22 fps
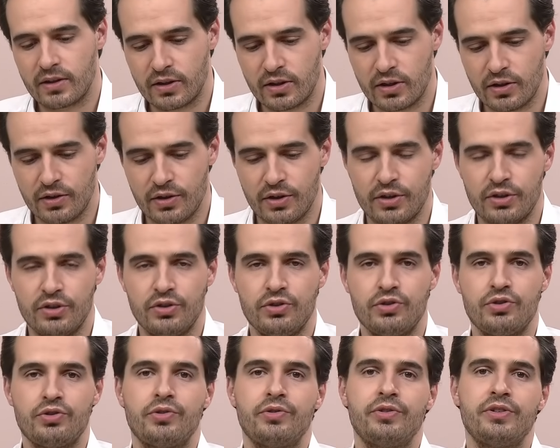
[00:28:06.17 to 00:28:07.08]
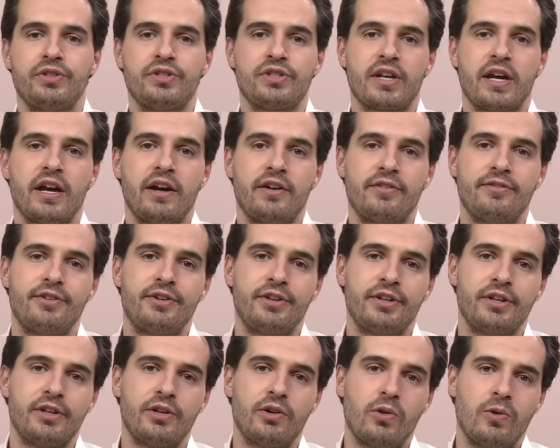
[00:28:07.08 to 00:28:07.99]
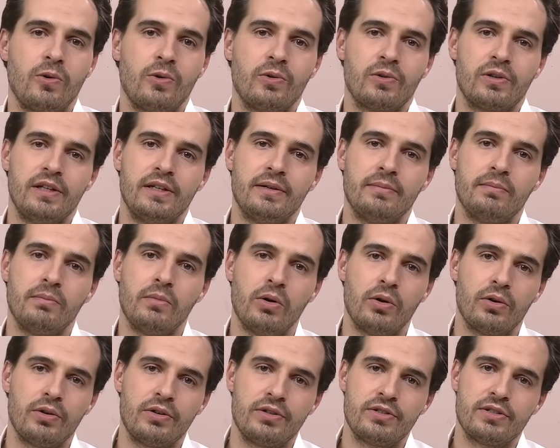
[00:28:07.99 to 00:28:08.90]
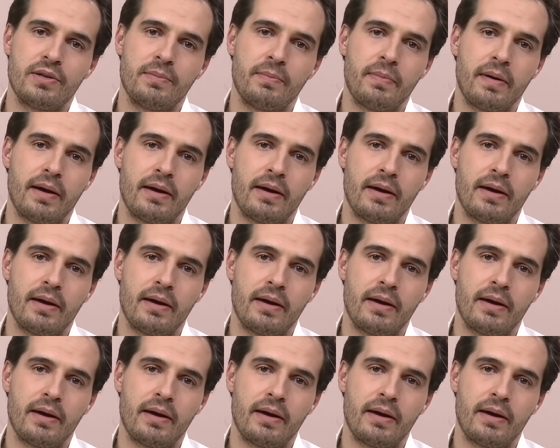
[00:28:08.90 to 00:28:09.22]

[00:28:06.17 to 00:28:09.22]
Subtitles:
the insurance covering only a modest